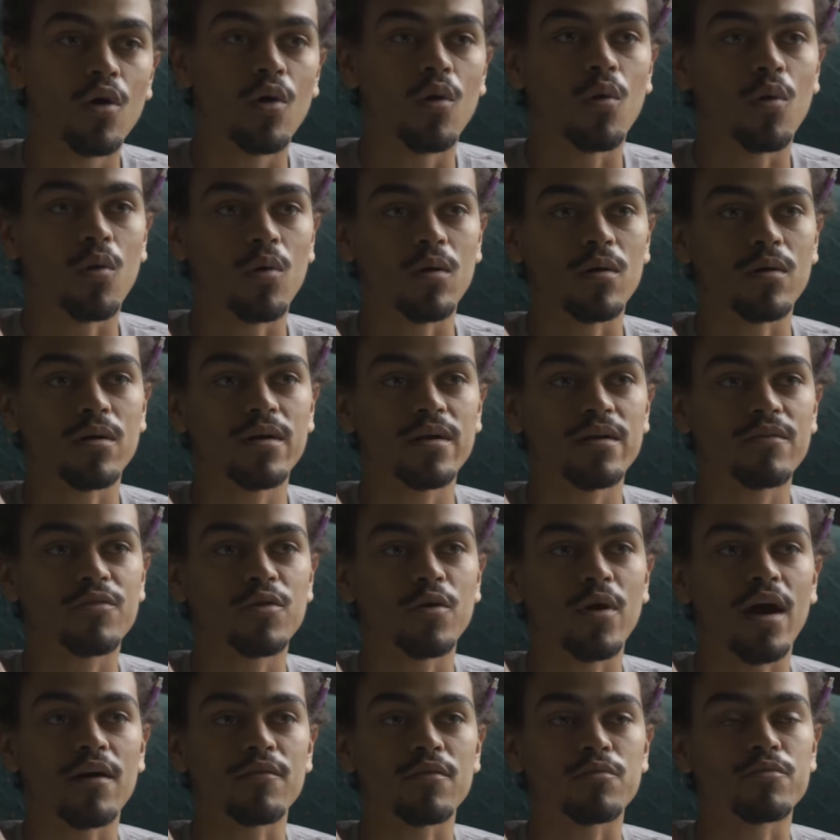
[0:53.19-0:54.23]
or if
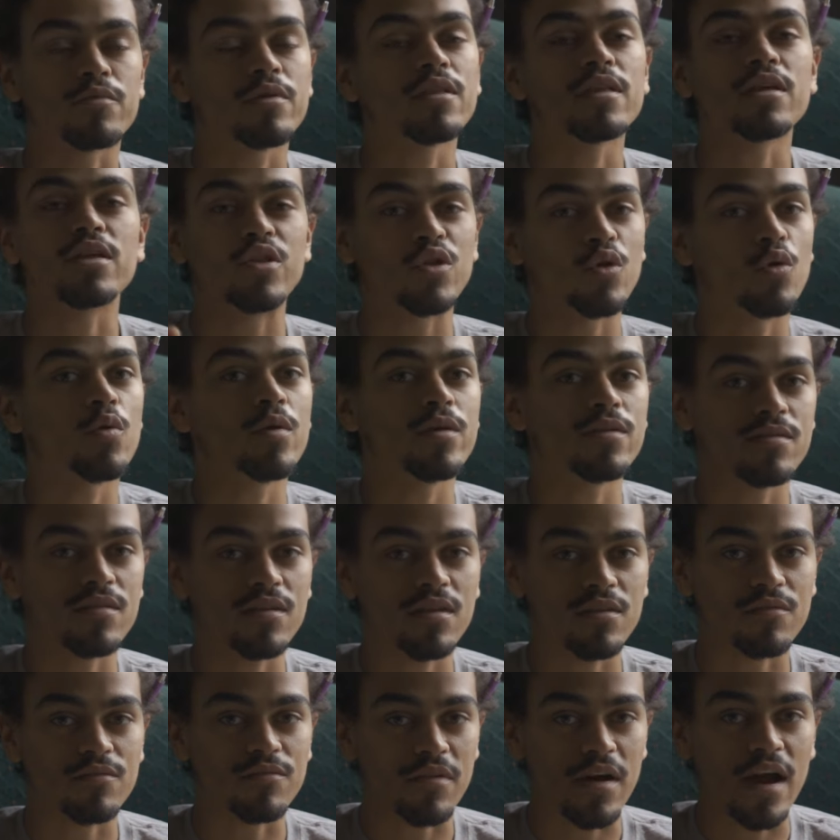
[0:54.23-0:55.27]
you have a really noisy
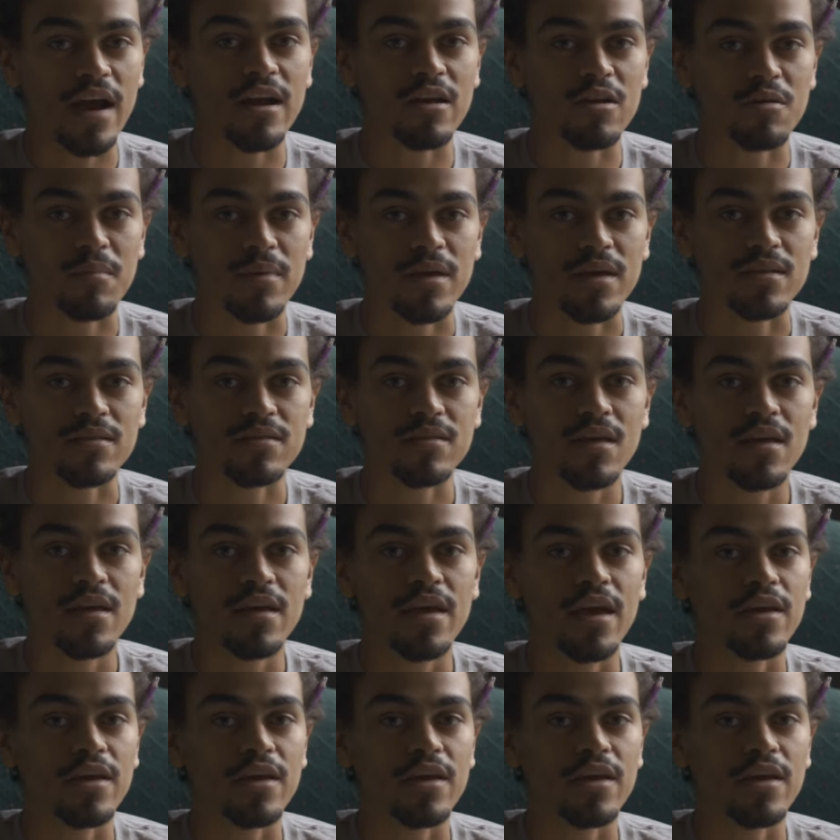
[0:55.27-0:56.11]
environment,